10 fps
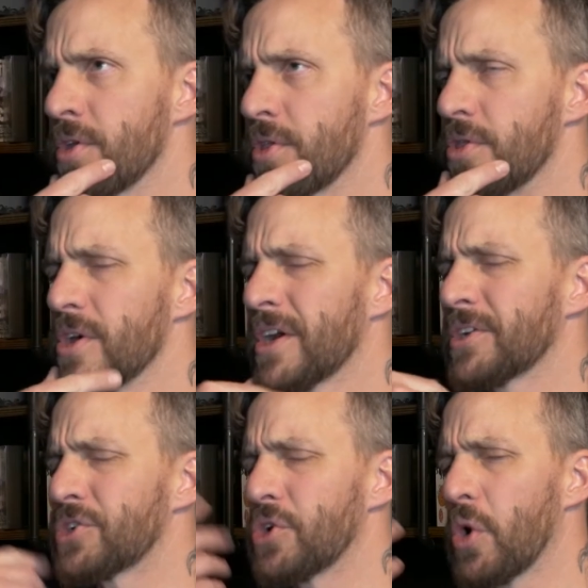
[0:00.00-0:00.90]
Then I
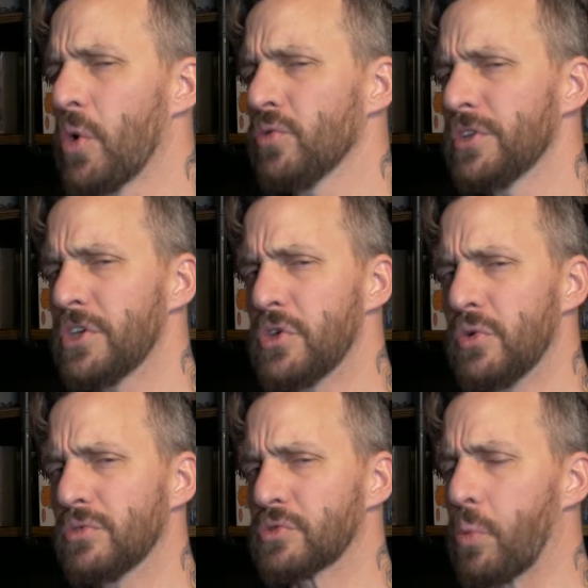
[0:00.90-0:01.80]
should only
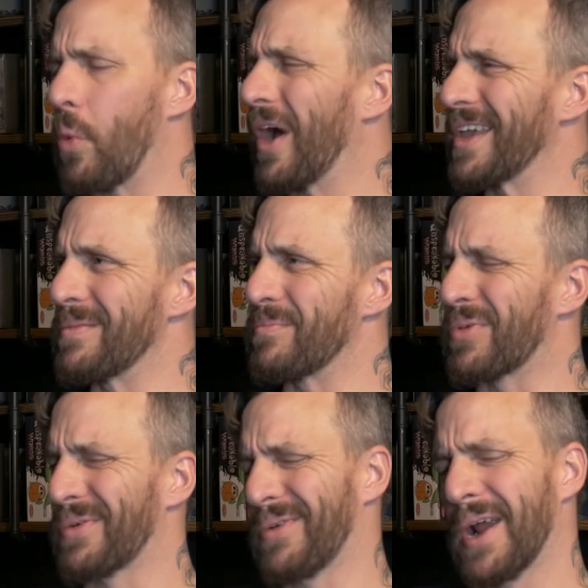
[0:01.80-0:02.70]
use white
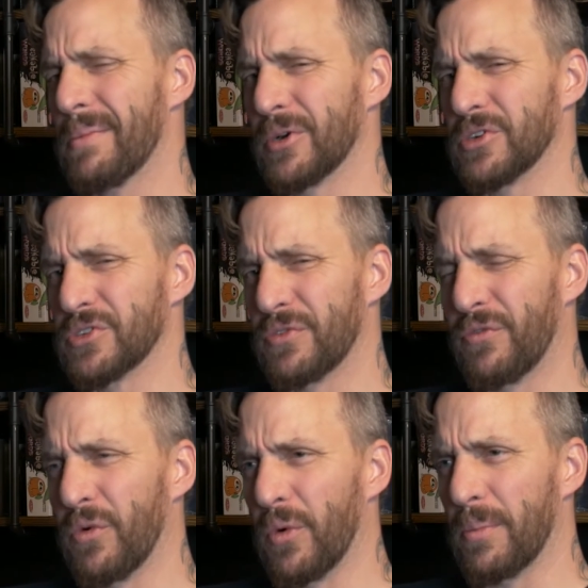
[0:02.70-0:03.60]
primers
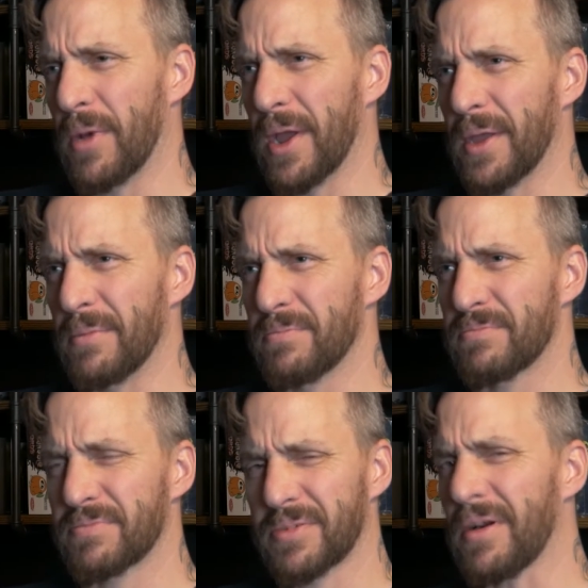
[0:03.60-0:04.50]
for my
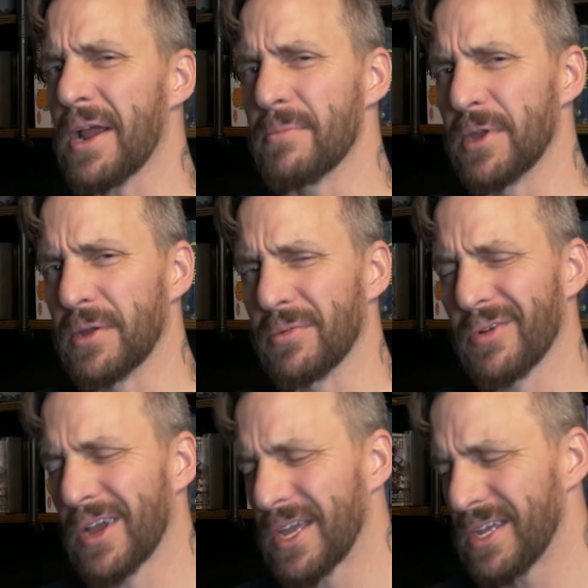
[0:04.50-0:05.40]
priming,
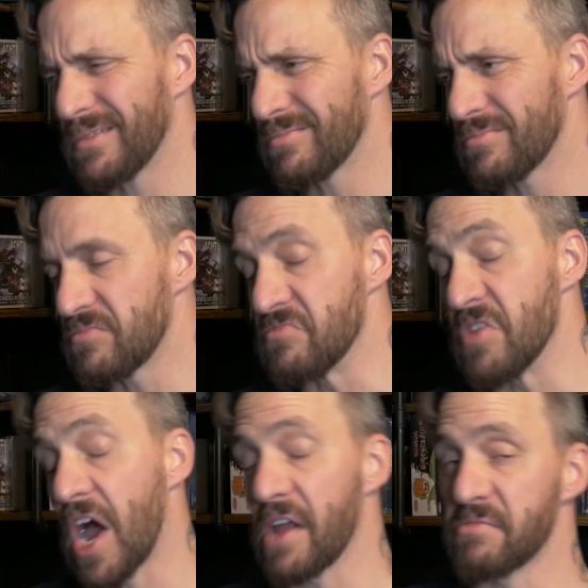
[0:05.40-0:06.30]
right?
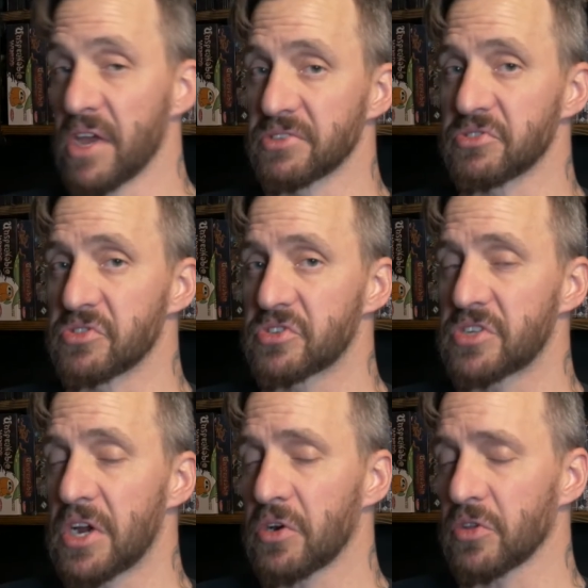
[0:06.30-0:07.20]
Not
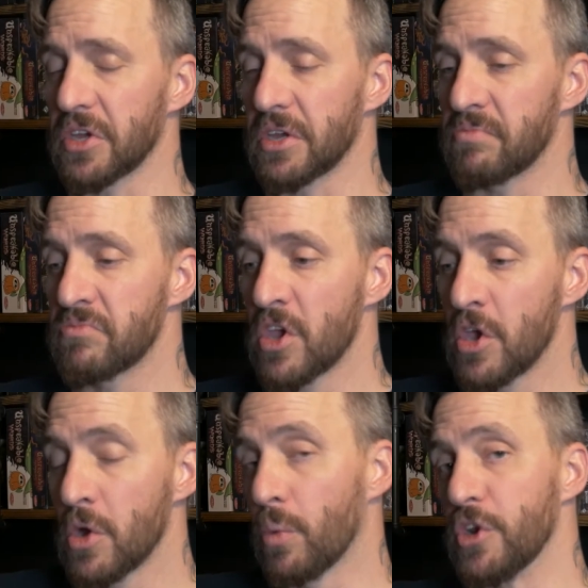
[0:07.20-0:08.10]
necessarily.
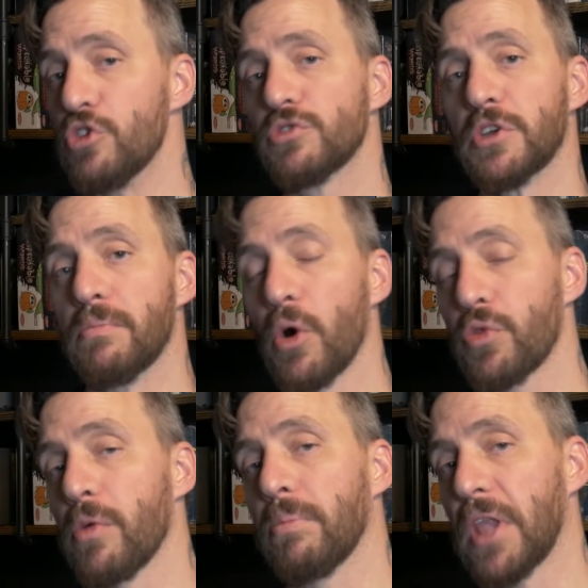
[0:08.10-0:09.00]
When using
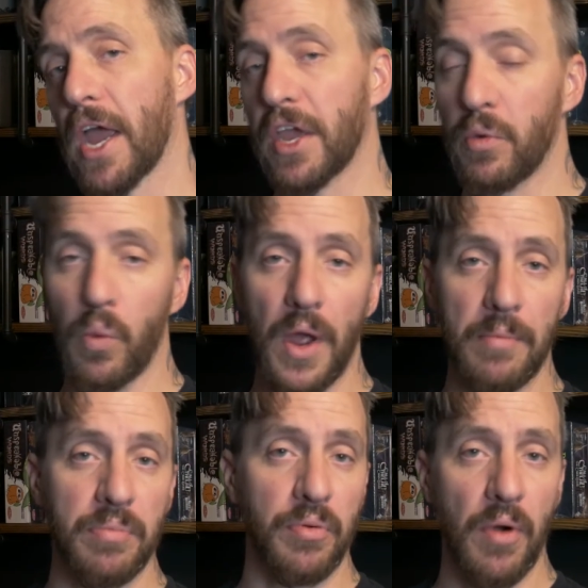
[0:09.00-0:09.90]
both the black and
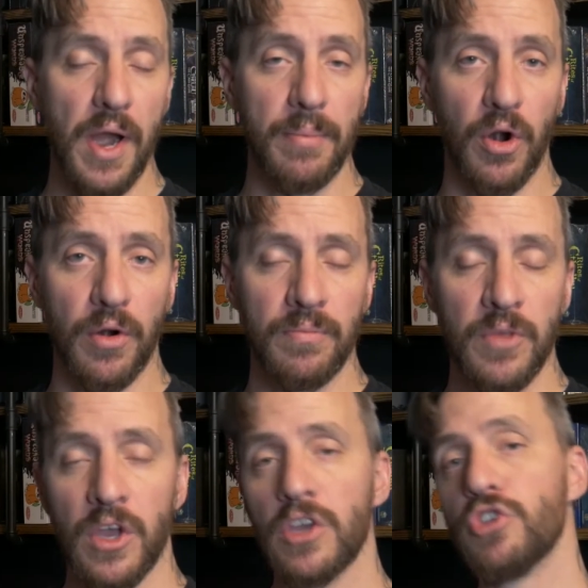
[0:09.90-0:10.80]
white primer,
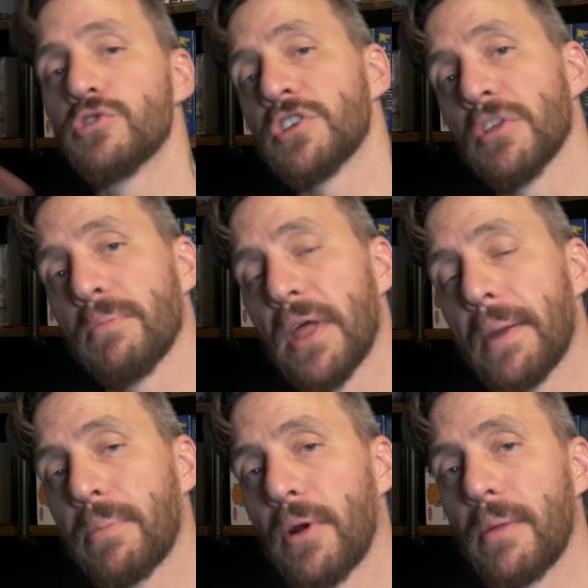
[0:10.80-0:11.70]
using the
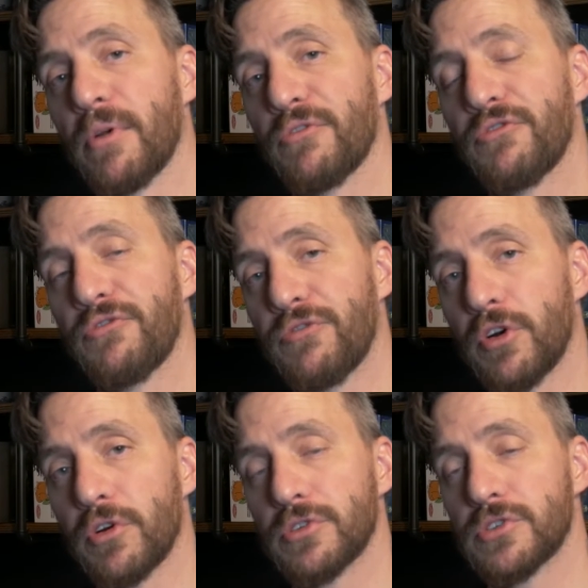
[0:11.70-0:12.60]
black primer
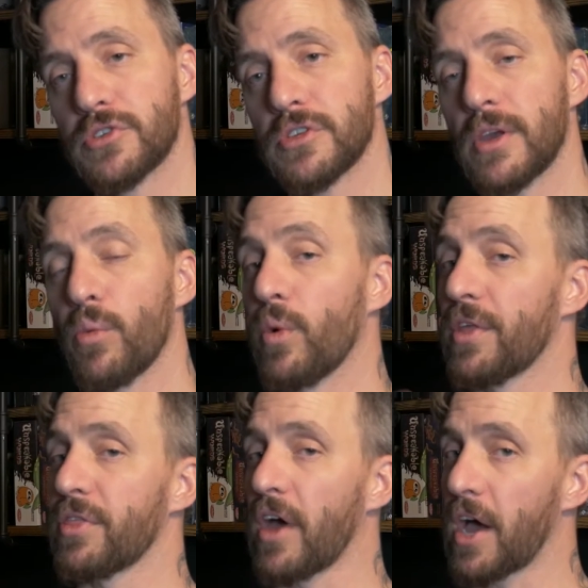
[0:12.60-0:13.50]
first
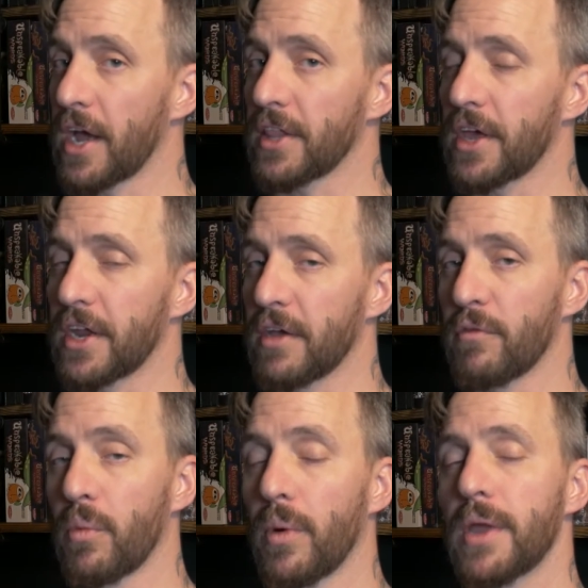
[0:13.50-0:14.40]
with the highlighting of
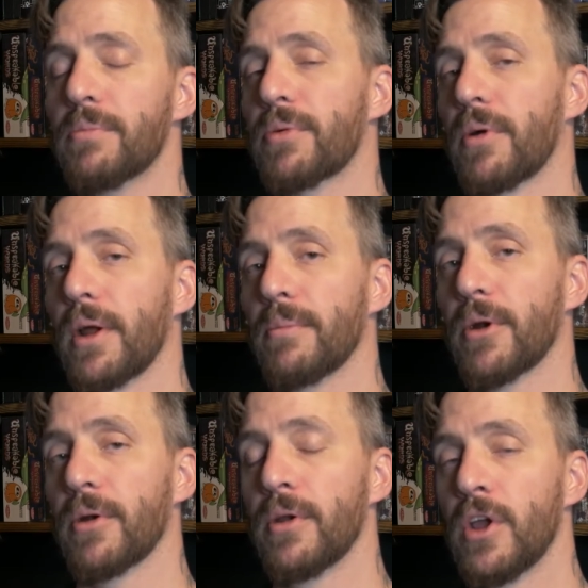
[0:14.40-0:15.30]
a white
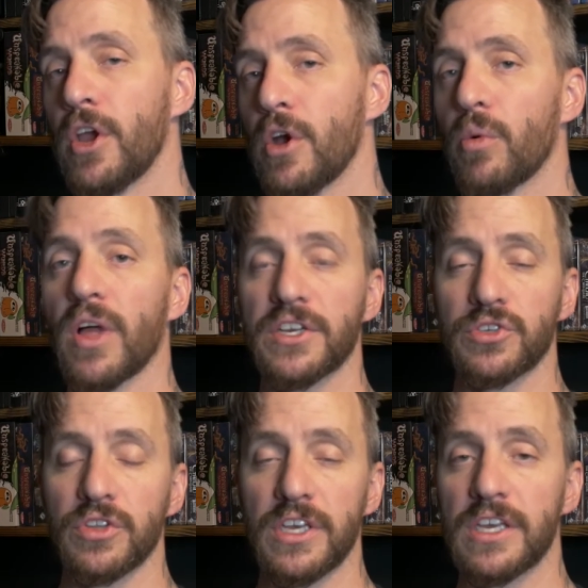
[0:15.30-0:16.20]
primer will
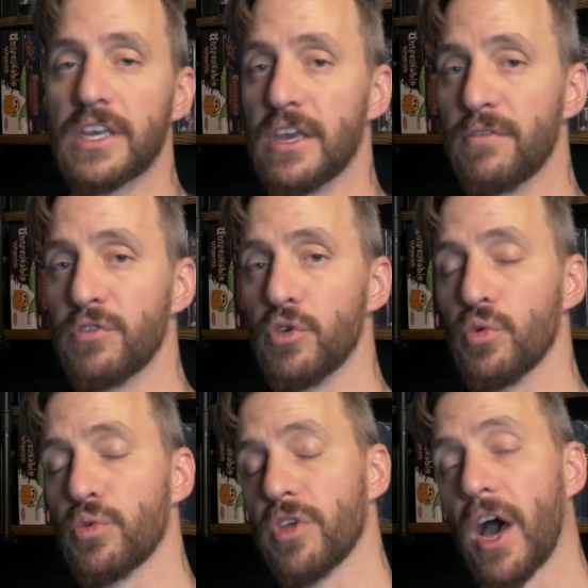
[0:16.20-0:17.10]
actually give
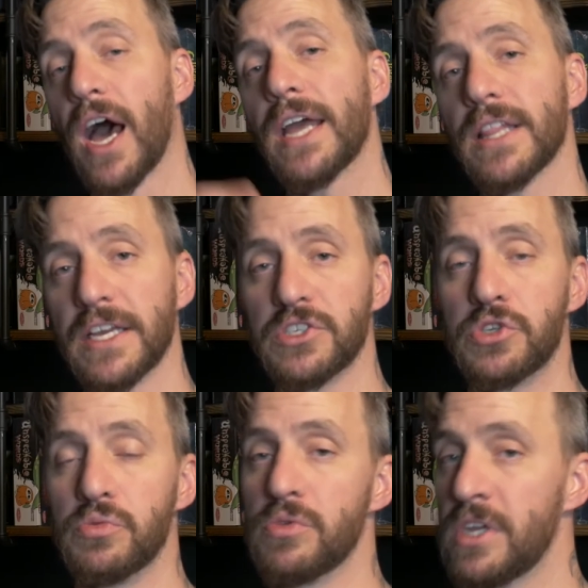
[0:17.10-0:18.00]
you the highlights
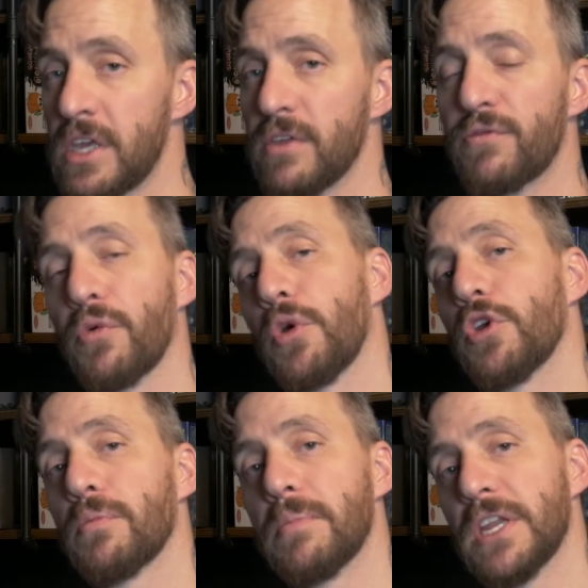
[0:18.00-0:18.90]
you need for
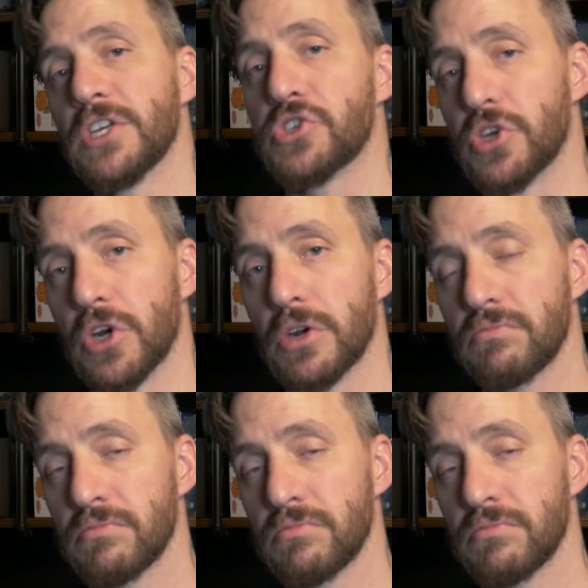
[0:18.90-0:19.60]
your miniature.